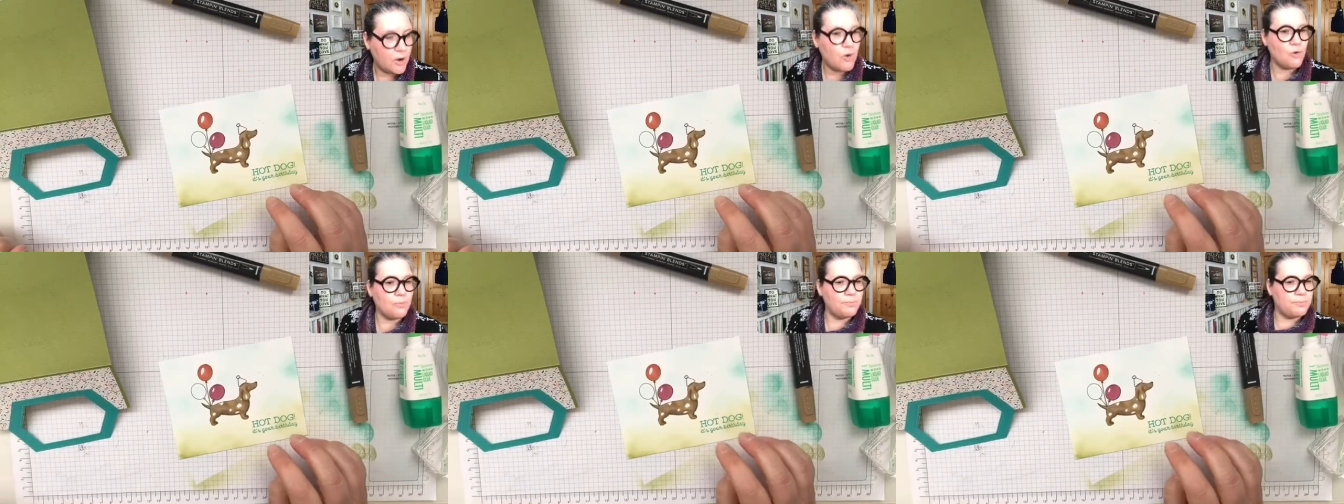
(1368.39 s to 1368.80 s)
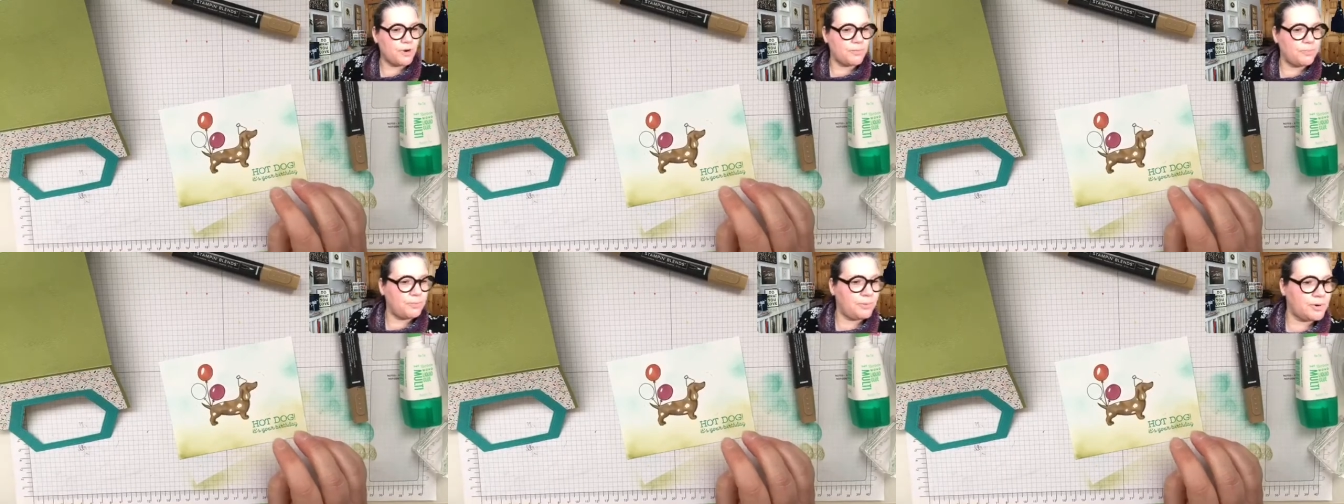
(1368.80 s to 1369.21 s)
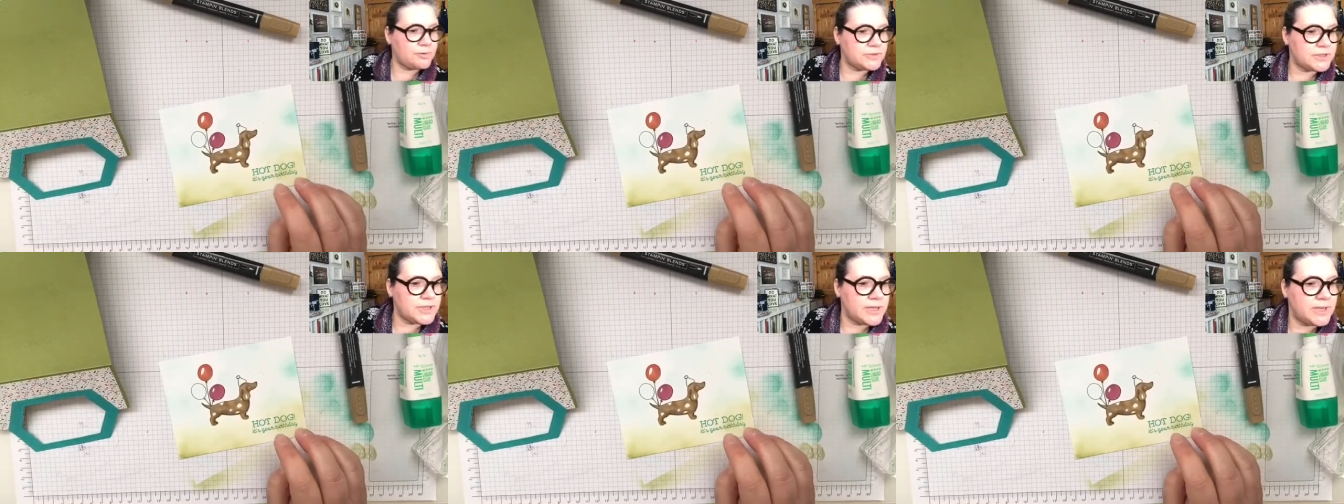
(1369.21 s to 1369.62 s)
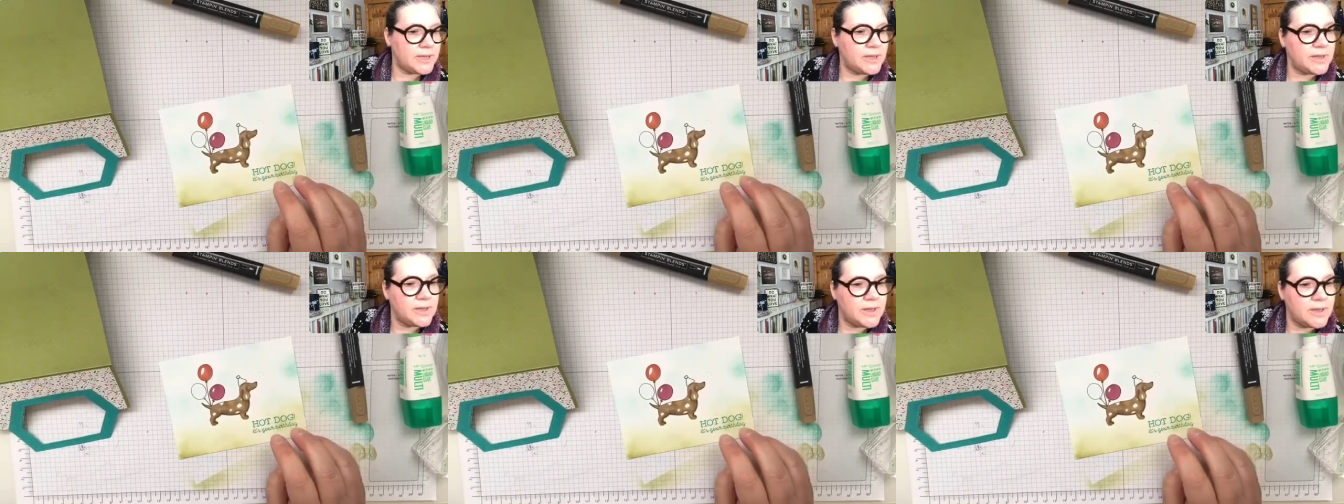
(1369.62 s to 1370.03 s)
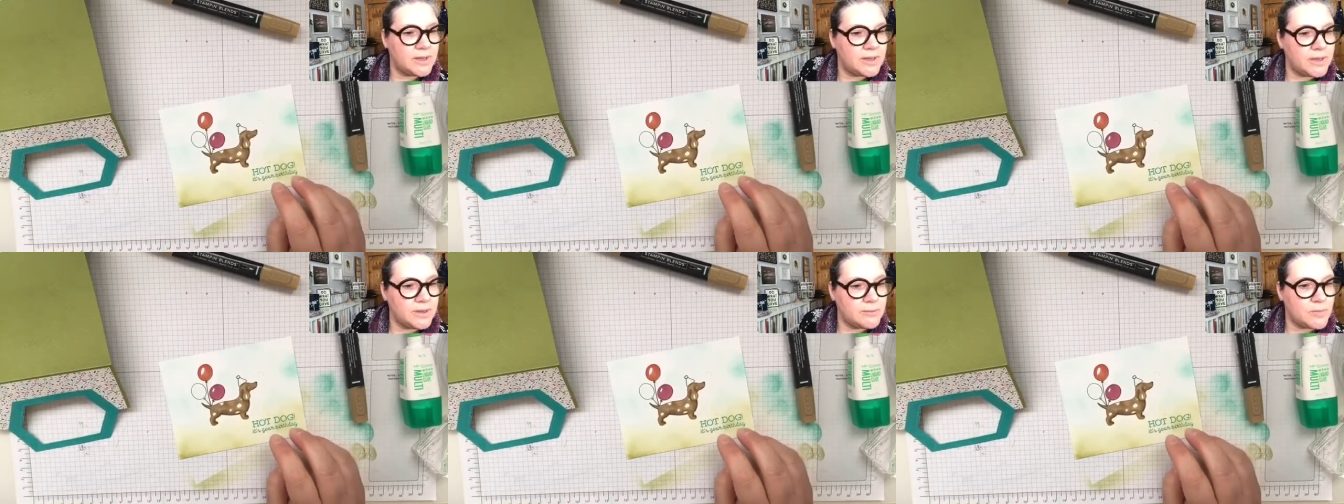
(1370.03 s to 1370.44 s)
Oh, purple posy.
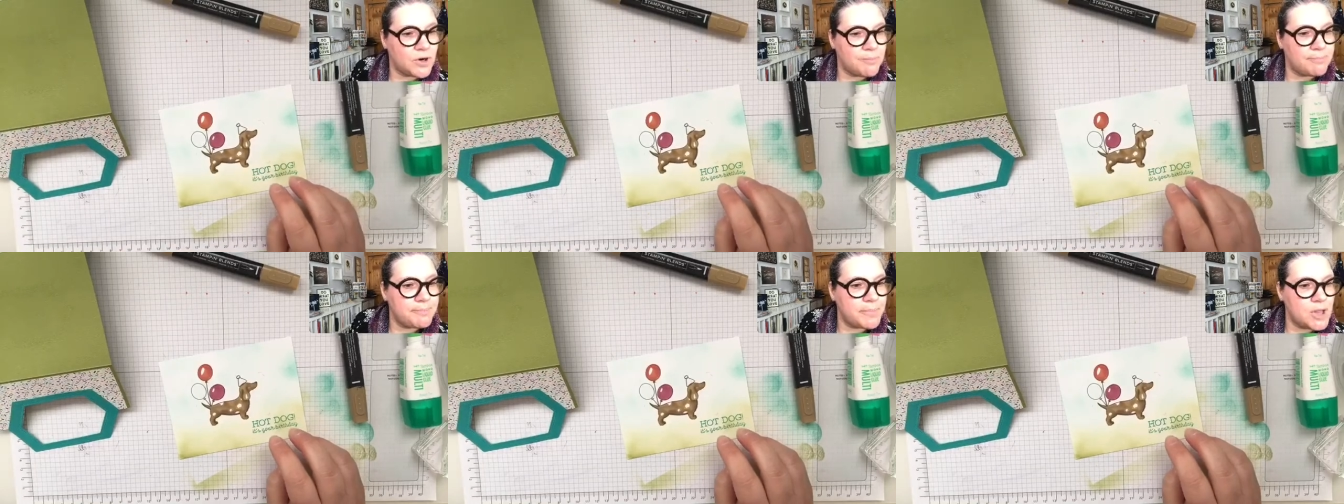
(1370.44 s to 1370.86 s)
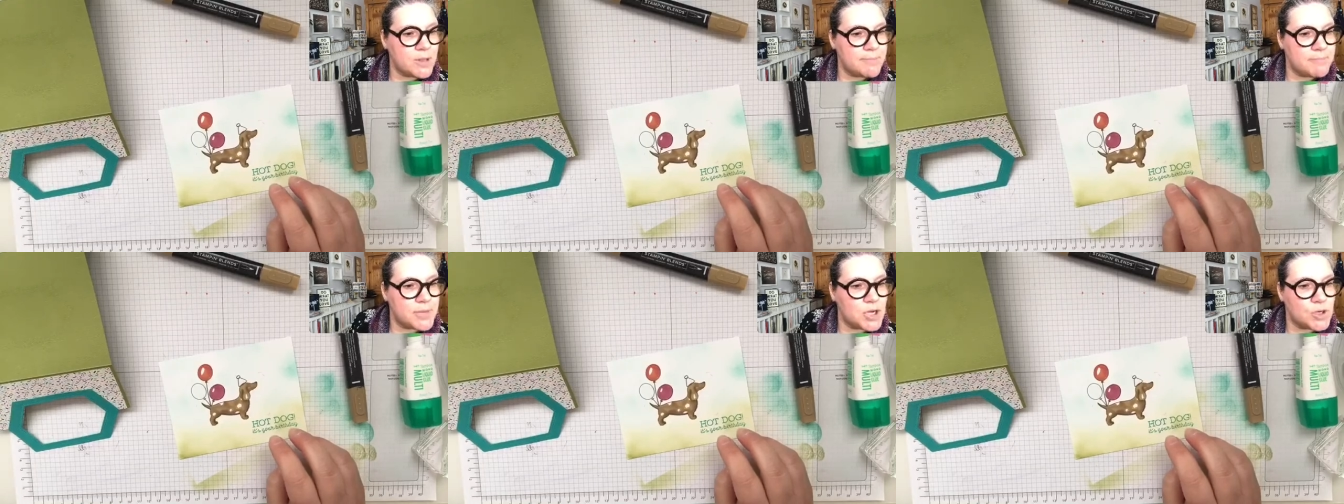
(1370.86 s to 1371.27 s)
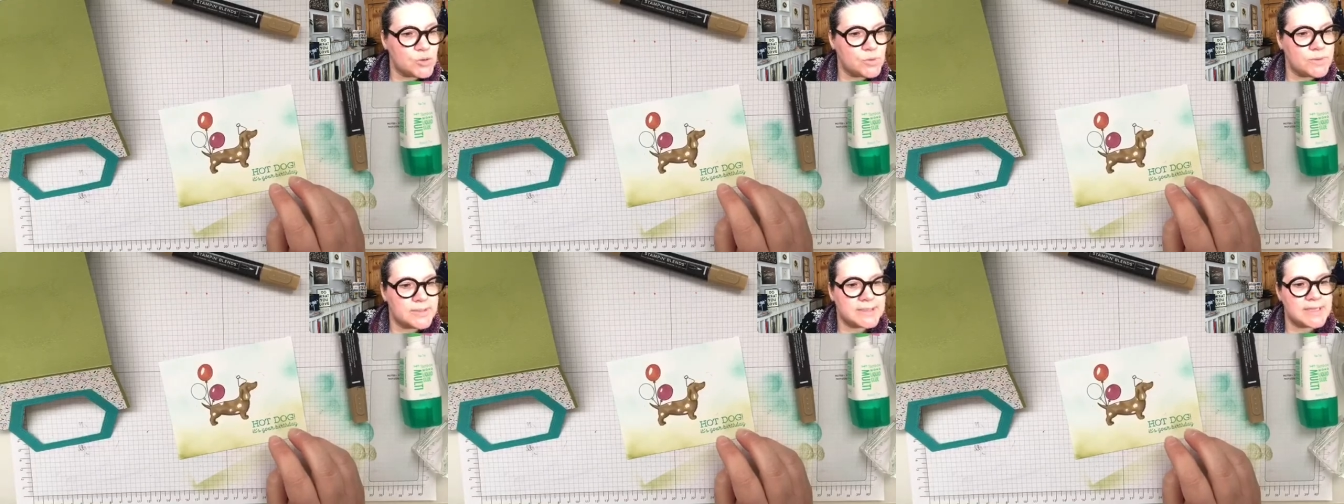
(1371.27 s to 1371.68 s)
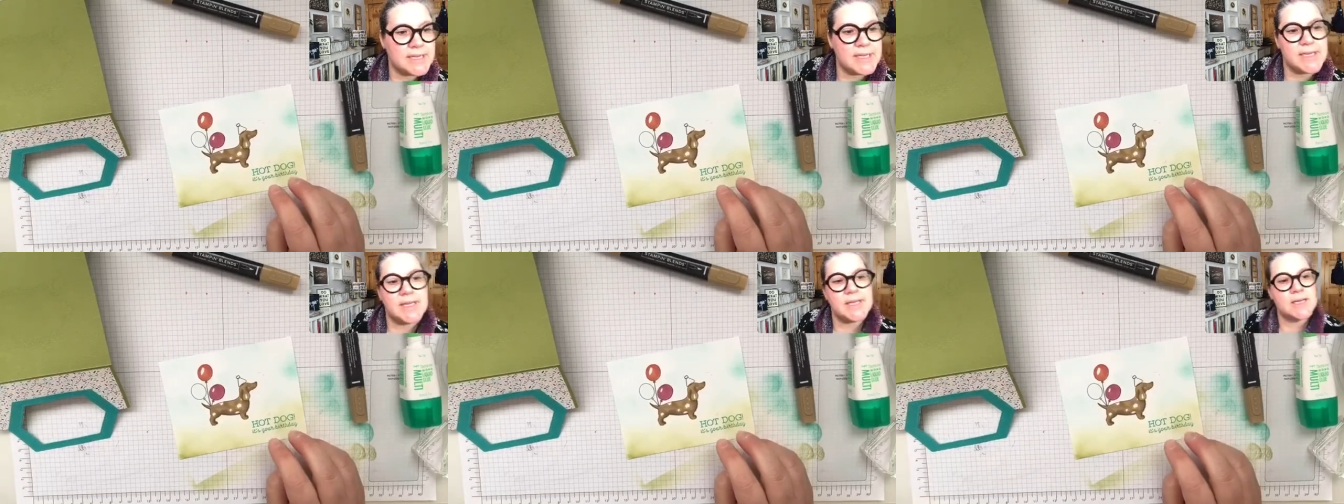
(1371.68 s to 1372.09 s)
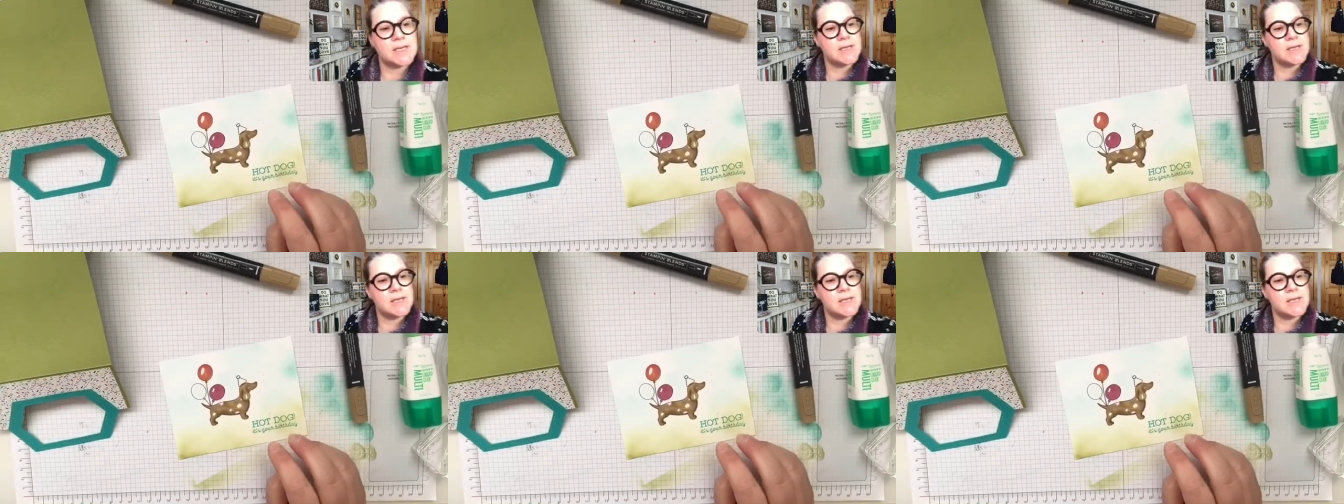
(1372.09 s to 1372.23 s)
Purple posy.